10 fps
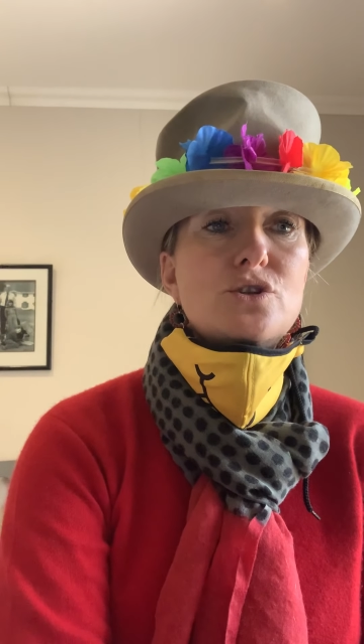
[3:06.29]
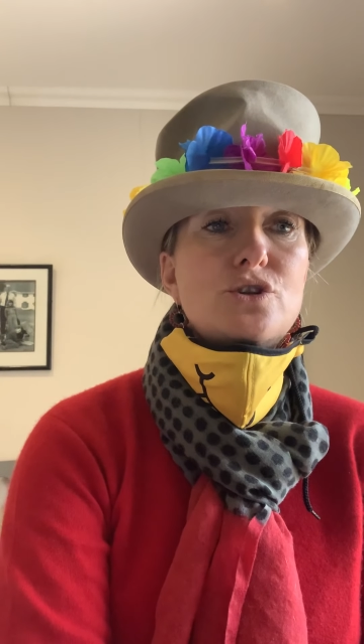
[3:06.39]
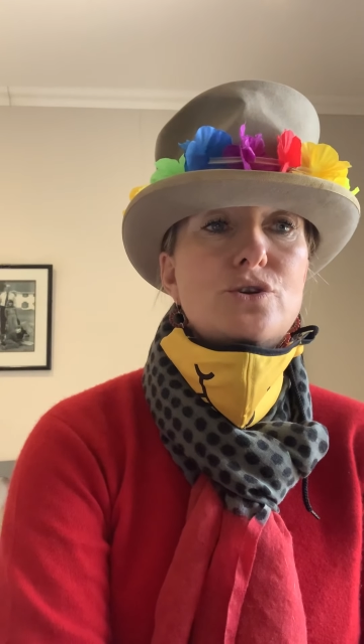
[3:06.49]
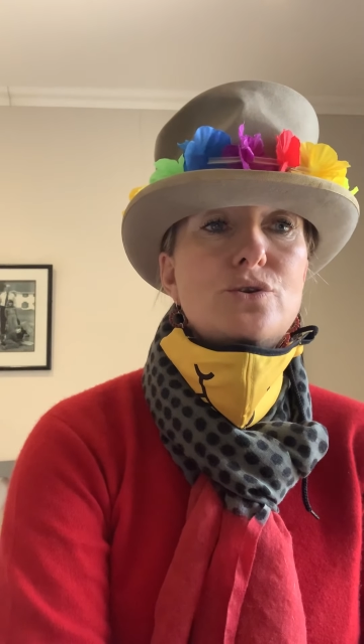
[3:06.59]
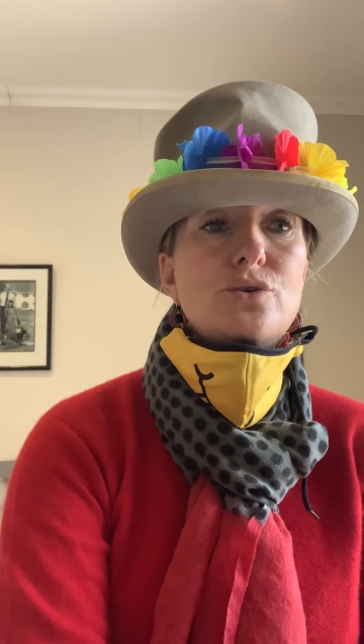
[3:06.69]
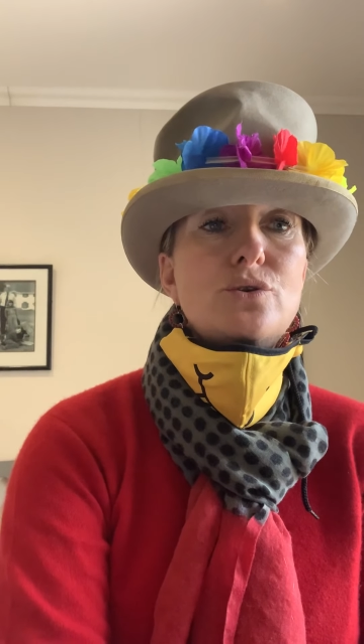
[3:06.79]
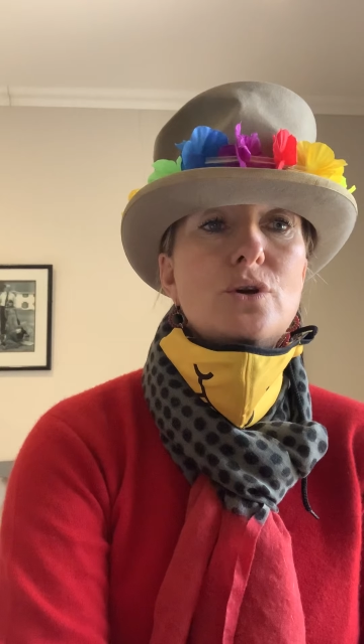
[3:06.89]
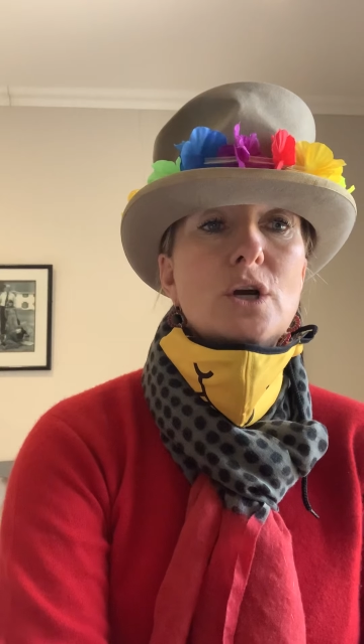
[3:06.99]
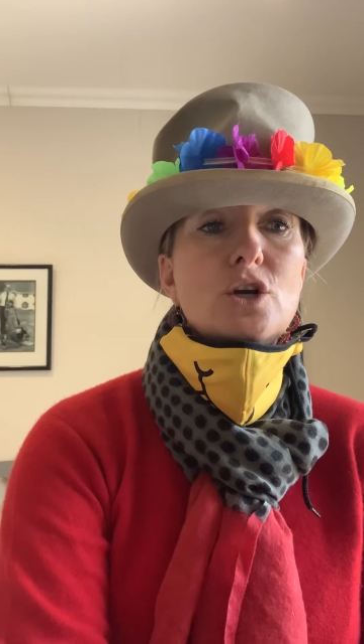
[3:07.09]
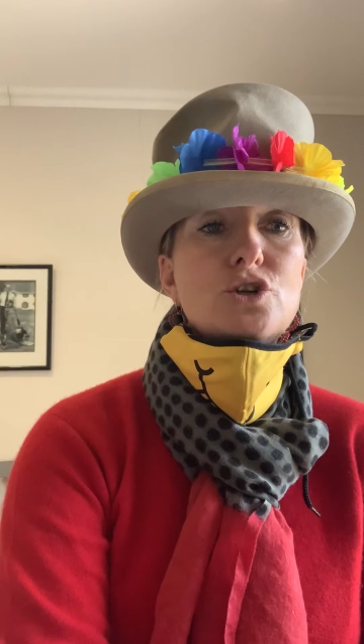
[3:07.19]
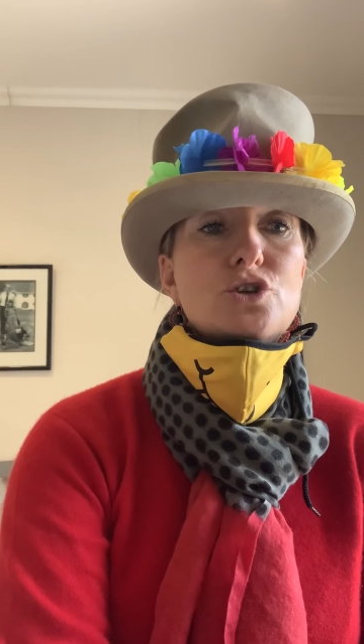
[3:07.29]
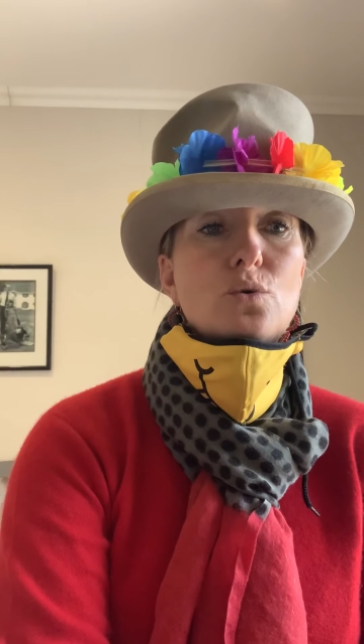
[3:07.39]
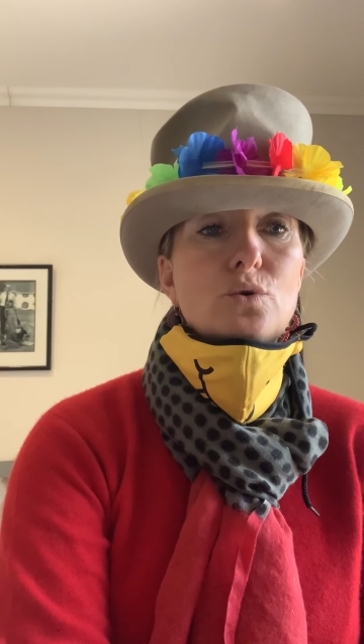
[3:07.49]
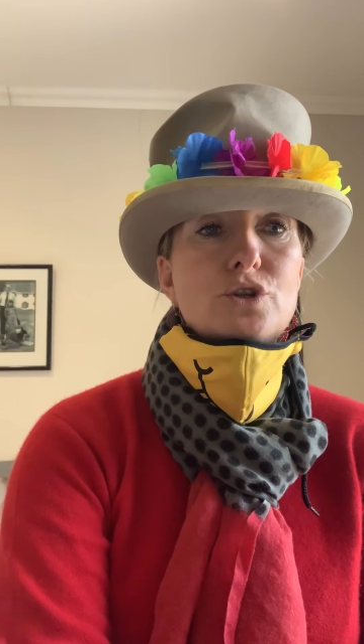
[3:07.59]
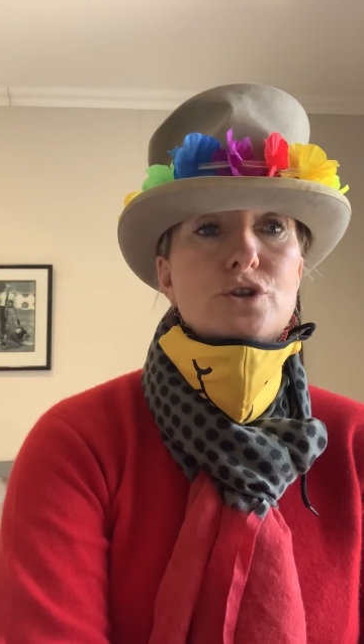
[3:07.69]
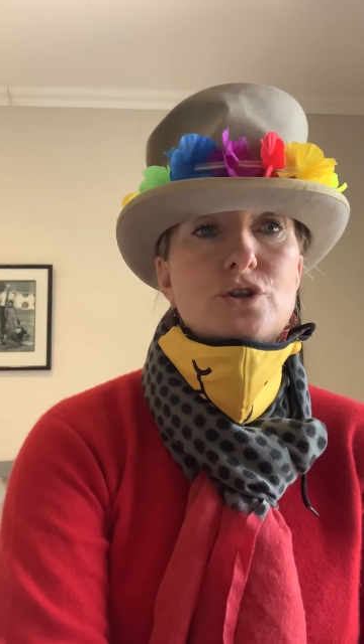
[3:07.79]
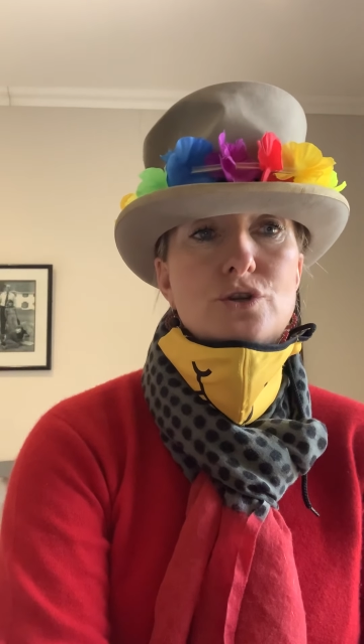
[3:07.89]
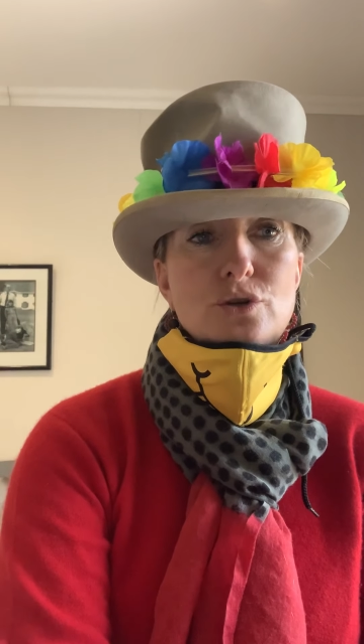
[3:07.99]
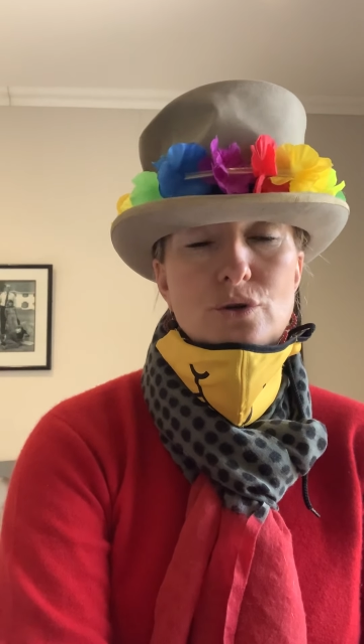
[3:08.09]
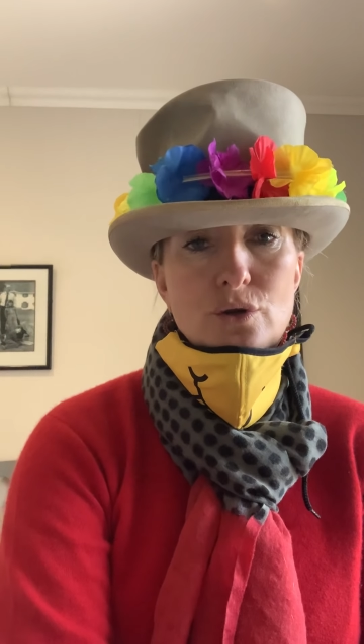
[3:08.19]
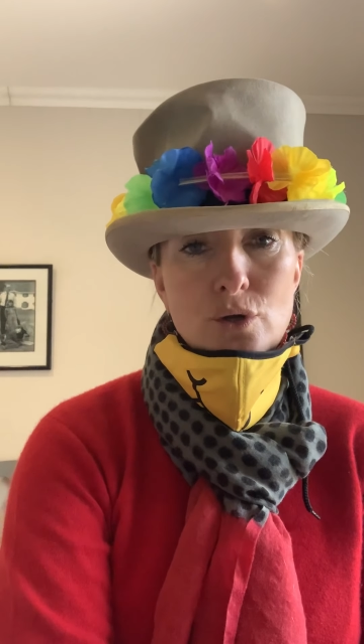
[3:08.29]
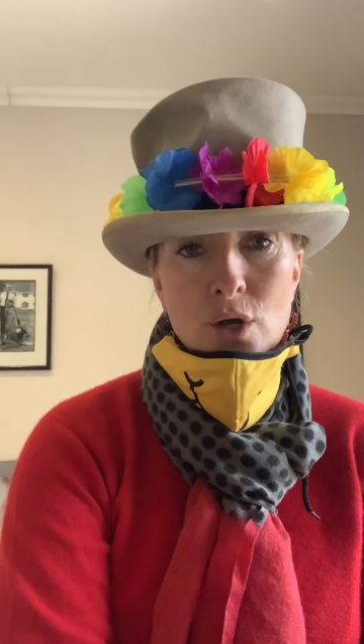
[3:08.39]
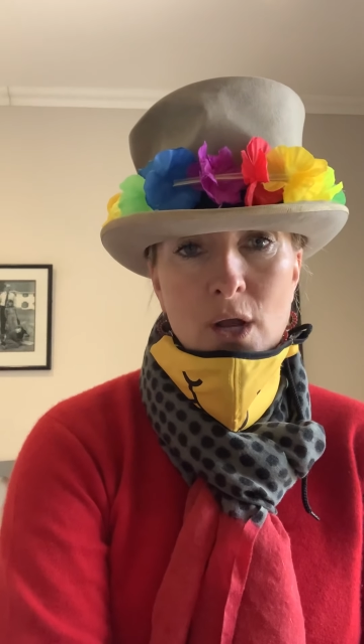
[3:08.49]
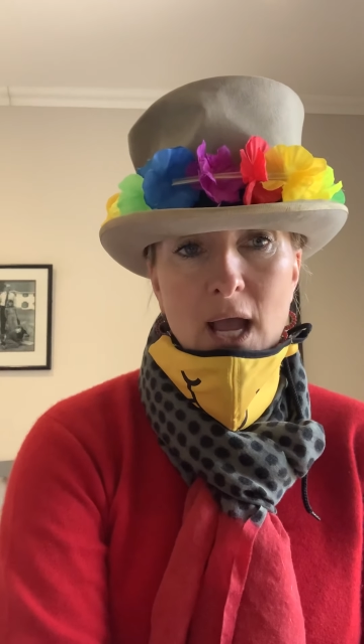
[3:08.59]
too short to do